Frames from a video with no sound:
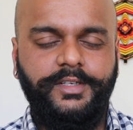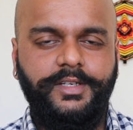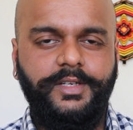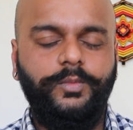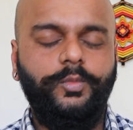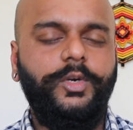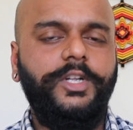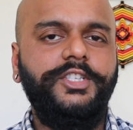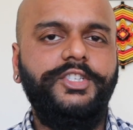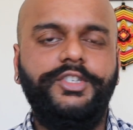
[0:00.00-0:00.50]

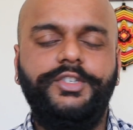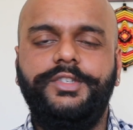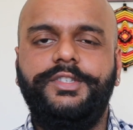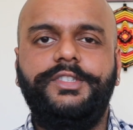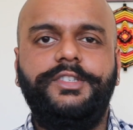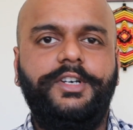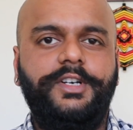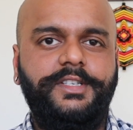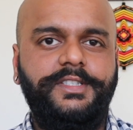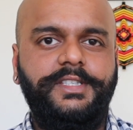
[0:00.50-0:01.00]
And once you
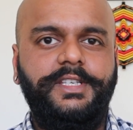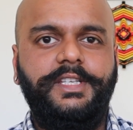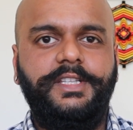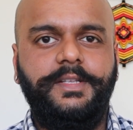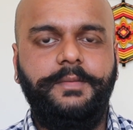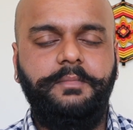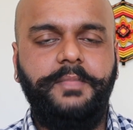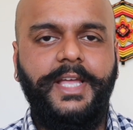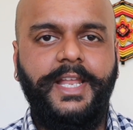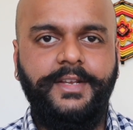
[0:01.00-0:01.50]
start seeing
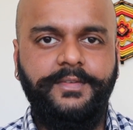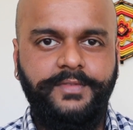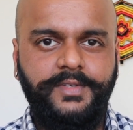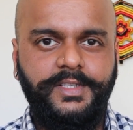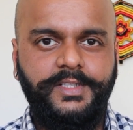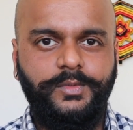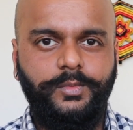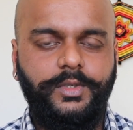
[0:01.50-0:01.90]
the benefits,